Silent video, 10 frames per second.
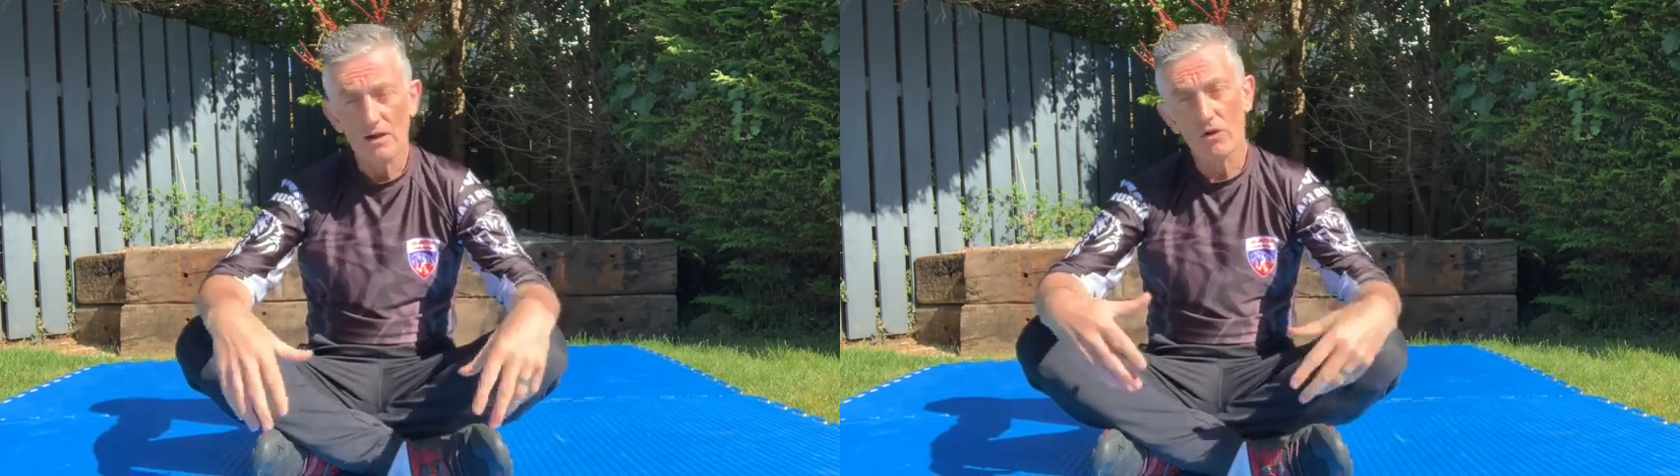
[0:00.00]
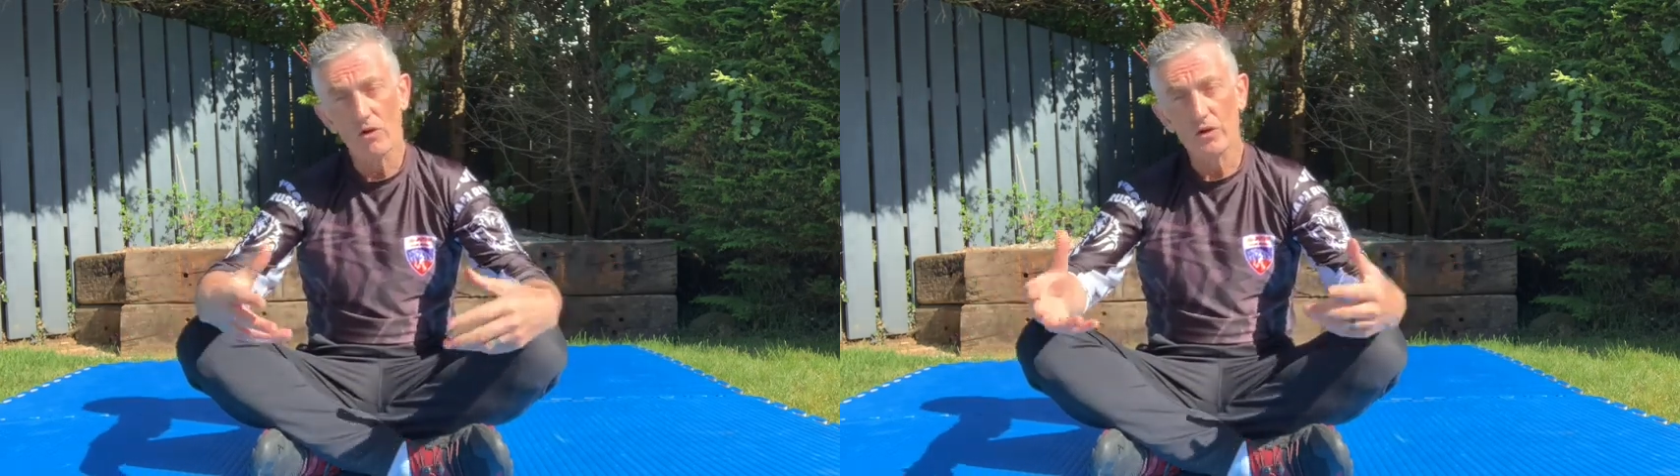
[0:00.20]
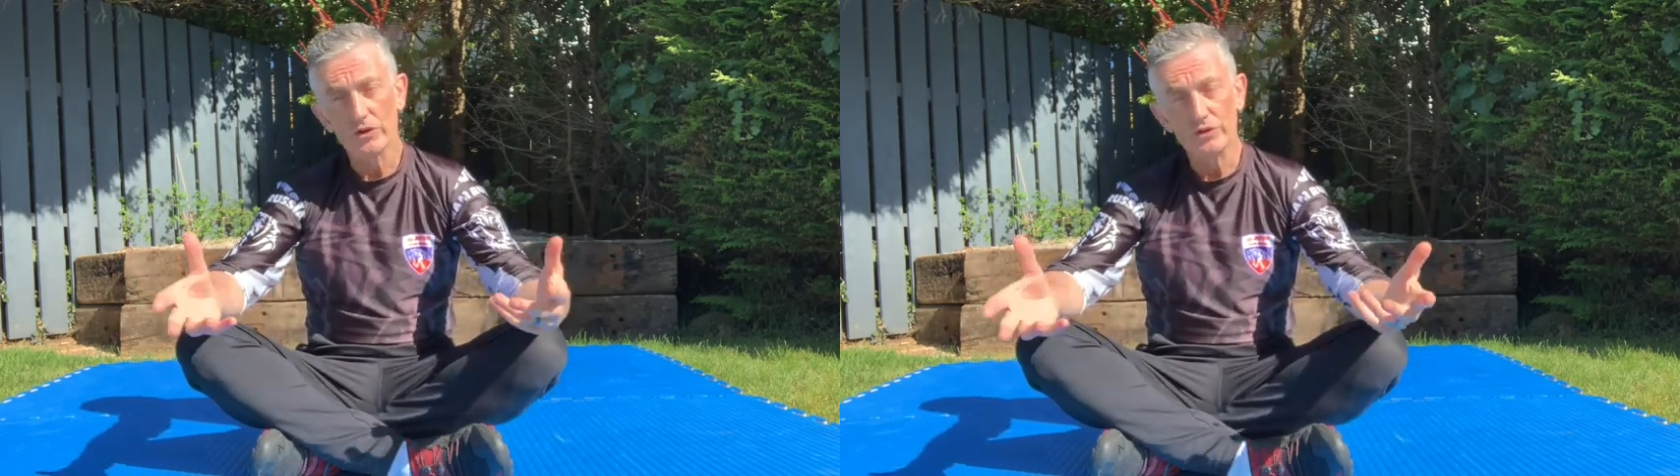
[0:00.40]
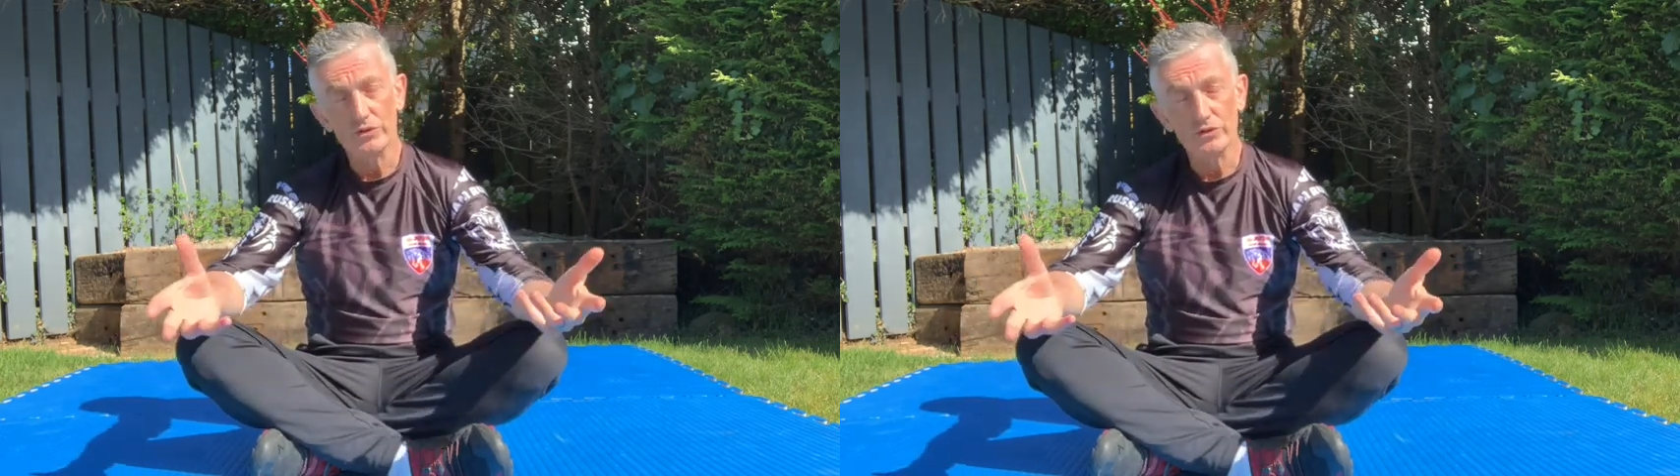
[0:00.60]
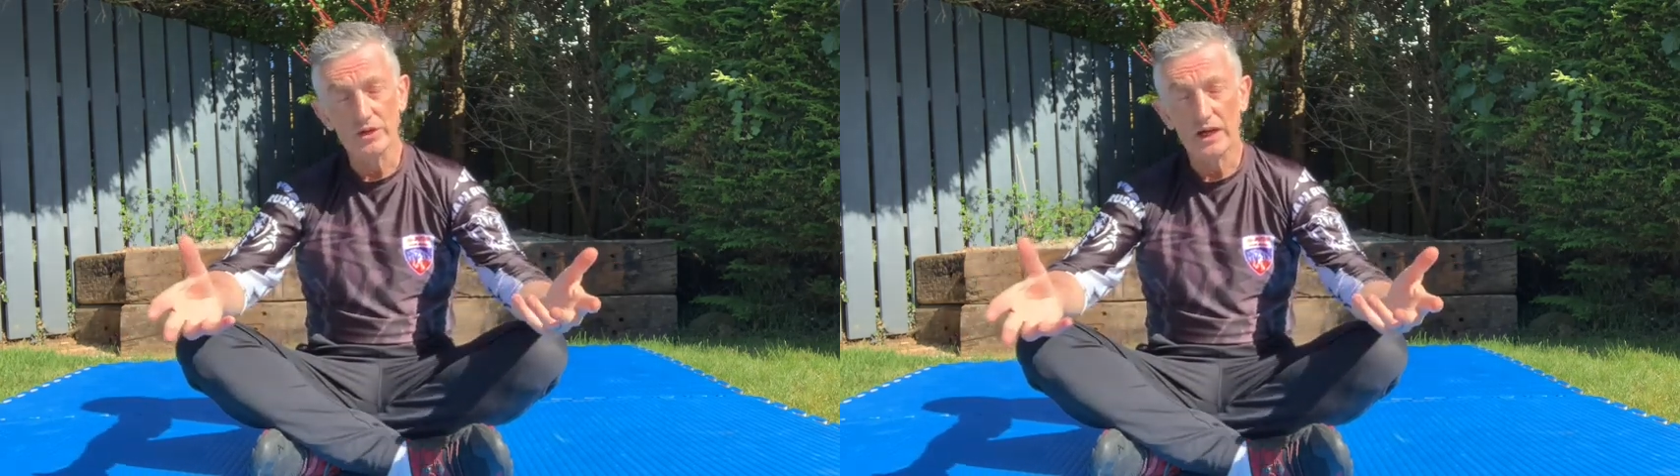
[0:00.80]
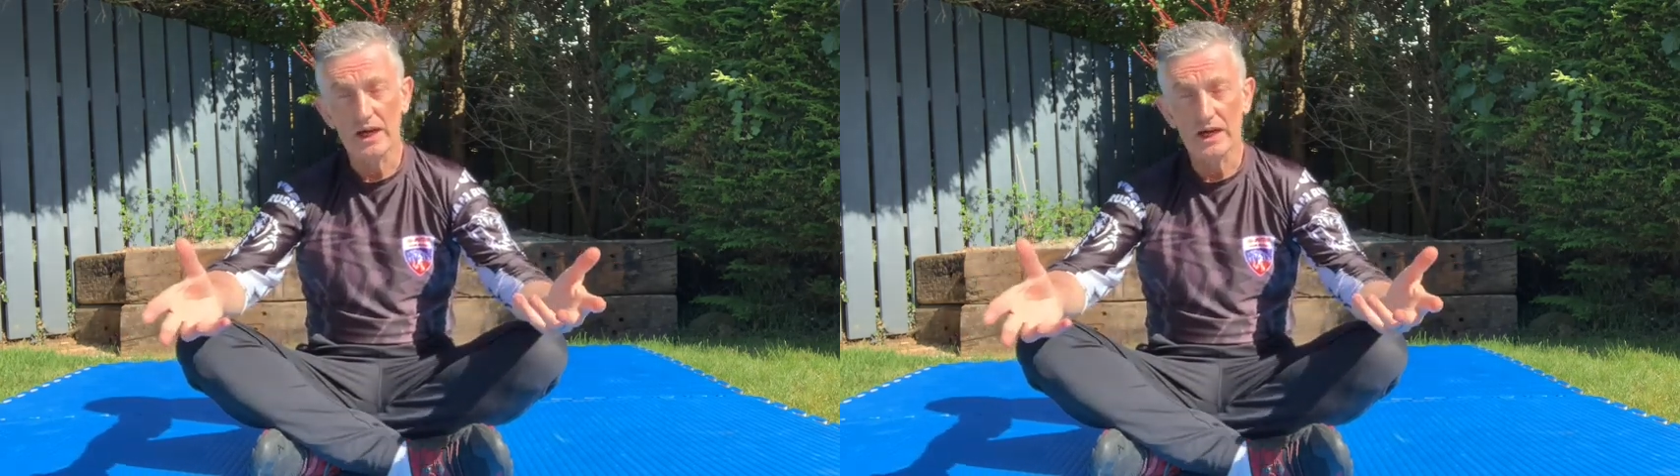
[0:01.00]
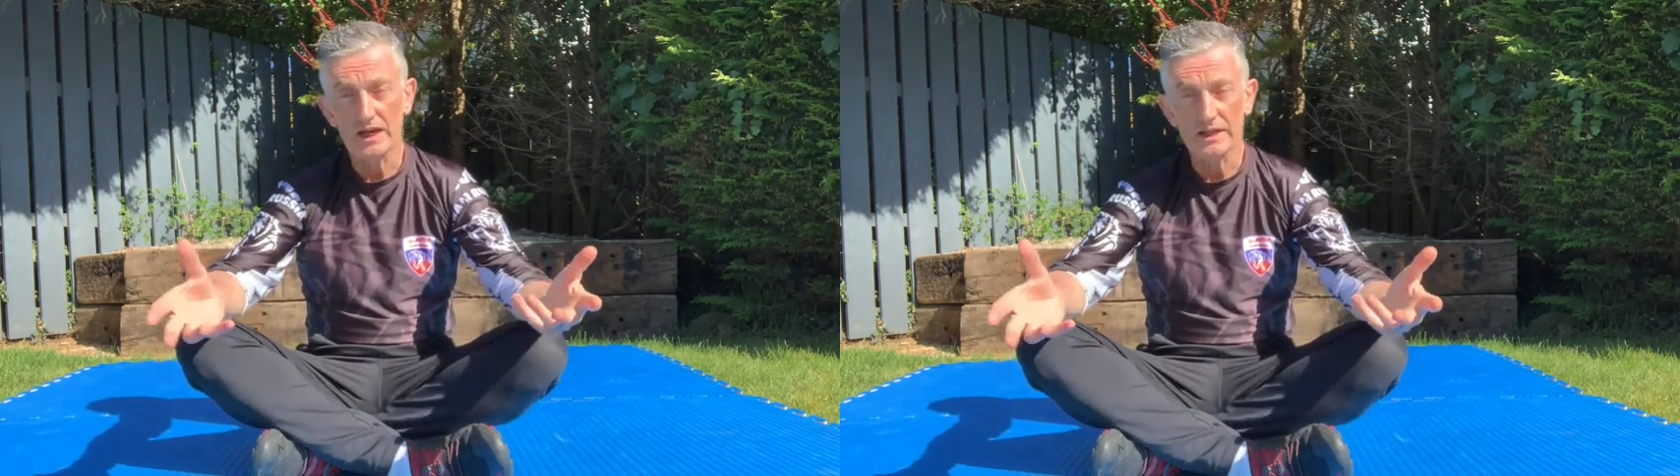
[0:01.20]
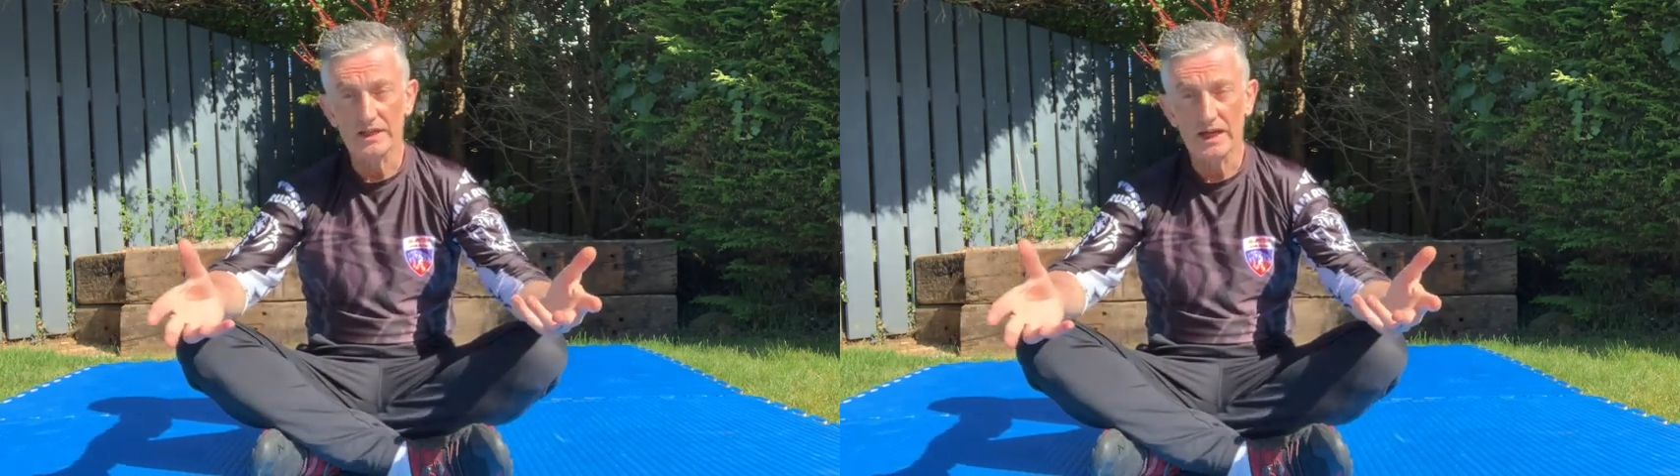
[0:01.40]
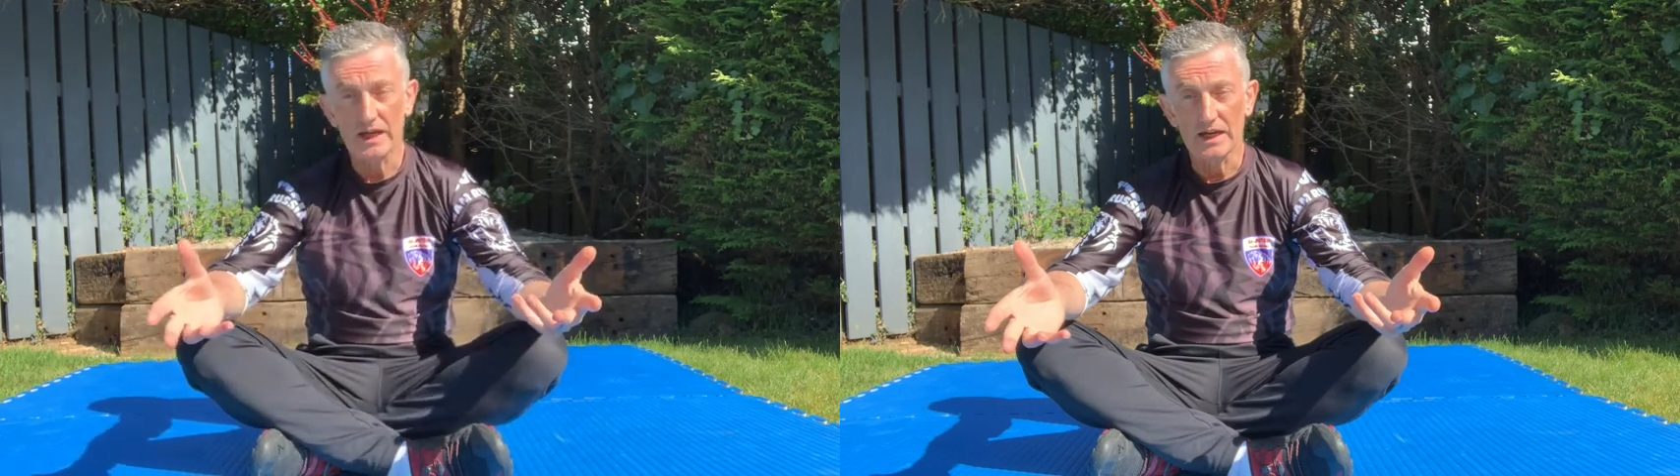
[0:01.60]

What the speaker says: or you can